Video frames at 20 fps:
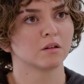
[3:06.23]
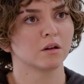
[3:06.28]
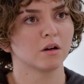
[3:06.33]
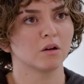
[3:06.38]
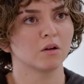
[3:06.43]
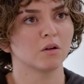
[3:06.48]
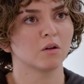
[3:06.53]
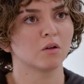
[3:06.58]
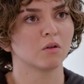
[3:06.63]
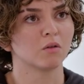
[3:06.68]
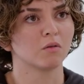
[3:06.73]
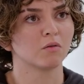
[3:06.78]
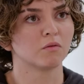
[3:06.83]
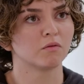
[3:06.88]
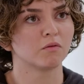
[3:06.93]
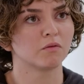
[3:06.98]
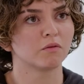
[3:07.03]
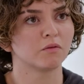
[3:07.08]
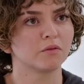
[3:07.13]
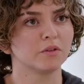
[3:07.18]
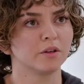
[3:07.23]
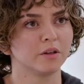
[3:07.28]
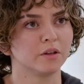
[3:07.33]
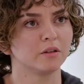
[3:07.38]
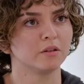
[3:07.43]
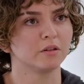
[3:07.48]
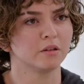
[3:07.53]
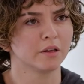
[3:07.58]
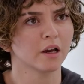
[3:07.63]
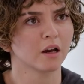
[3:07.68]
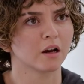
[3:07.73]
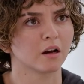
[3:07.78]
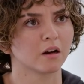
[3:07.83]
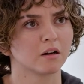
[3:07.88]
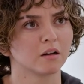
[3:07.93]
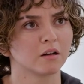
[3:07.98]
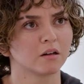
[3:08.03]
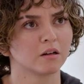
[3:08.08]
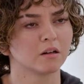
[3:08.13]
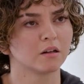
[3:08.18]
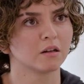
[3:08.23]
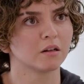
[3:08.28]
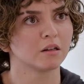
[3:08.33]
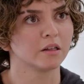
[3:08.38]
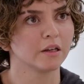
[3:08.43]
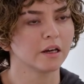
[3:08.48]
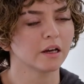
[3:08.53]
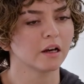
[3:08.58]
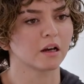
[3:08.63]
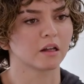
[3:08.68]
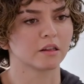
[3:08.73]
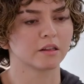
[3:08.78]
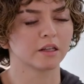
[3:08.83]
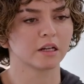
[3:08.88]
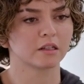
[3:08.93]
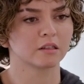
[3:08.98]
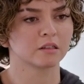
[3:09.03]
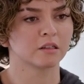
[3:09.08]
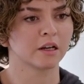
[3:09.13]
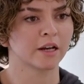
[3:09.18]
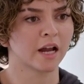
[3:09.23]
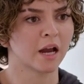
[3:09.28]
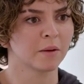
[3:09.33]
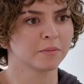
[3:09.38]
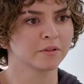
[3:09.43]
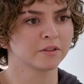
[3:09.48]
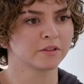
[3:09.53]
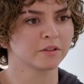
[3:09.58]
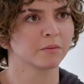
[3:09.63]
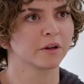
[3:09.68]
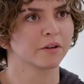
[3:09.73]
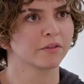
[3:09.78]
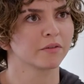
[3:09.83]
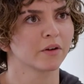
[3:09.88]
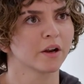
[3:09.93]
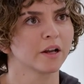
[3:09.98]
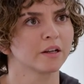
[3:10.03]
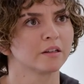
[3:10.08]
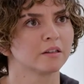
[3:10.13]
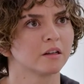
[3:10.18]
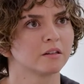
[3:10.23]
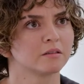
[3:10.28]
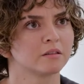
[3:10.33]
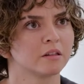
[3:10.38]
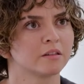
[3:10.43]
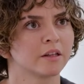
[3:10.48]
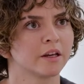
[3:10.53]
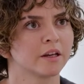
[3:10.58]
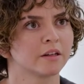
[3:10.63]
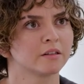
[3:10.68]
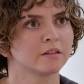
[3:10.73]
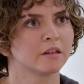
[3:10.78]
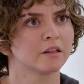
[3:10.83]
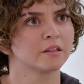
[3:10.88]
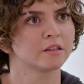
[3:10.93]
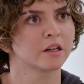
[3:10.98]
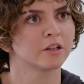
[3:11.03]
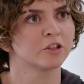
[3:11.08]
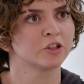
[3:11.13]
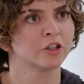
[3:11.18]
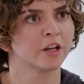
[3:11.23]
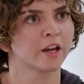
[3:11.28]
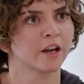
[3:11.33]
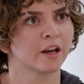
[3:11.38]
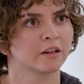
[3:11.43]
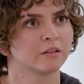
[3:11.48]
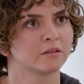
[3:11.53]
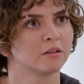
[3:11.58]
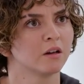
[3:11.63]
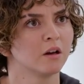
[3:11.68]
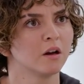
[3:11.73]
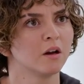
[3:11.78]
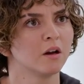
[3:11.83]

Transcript: Oh, yeah. Yeah, that happened to my friend. They said she had